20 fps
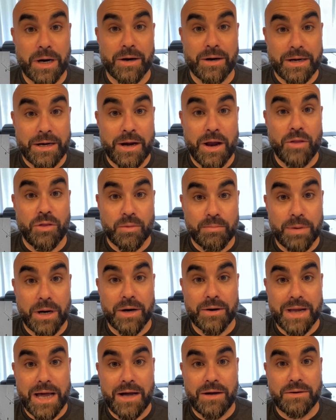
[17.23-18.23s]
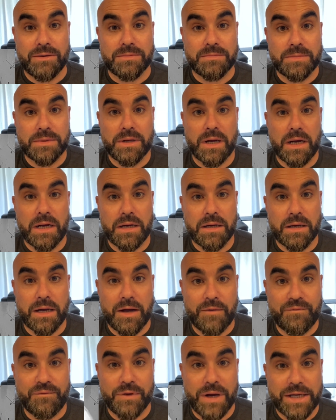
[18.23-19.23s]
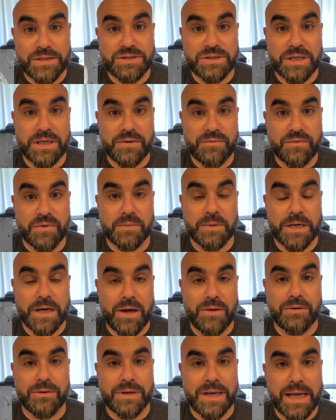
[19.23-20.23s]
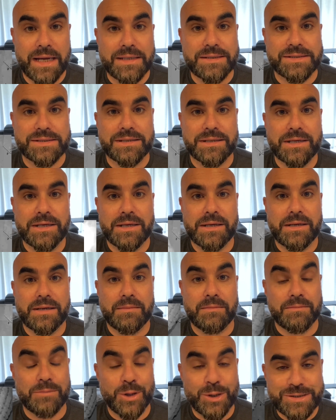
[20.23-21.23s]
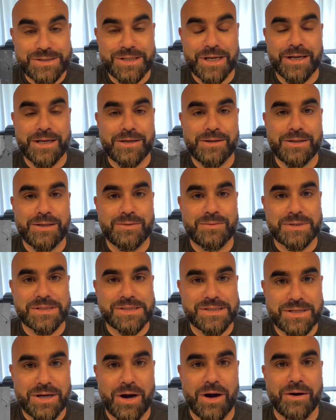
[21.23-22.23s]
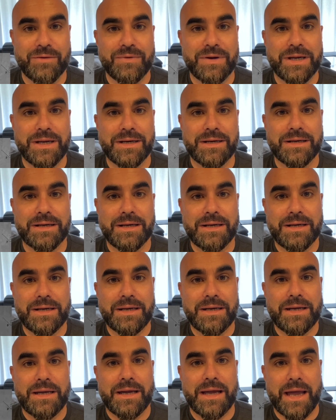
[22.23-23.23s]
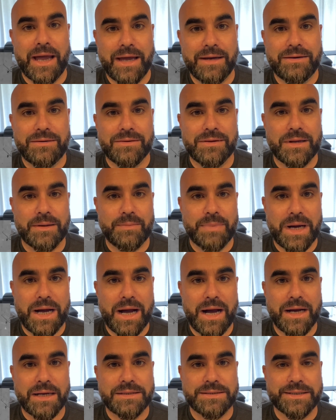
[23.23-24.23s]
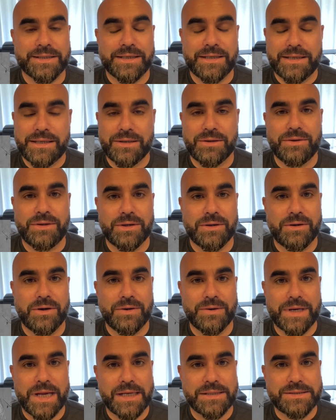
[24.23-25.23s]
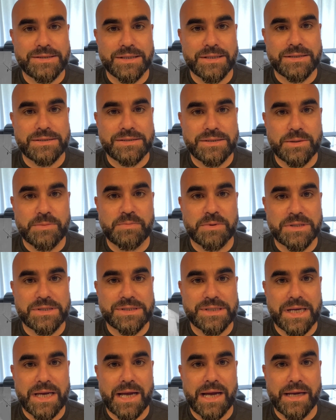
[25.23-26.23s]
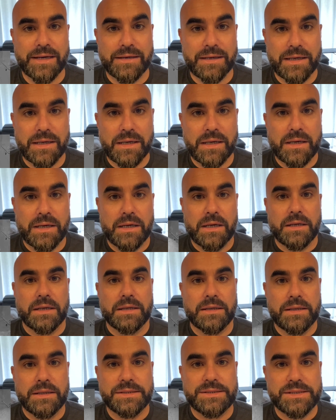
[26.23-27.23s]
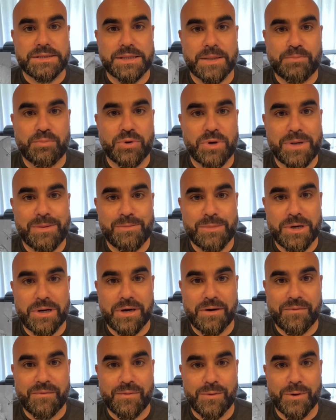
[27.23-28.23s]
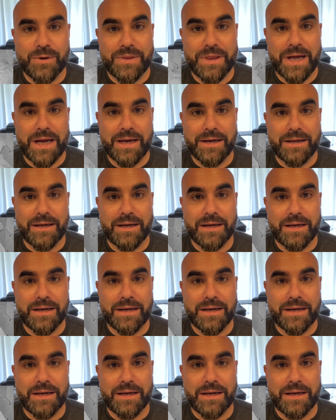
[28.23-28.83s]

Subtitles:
another barn owl, a fledgling from another nest, most likely was starving, entered the box and killed the lone nestling. Super sad. This is a premiere for that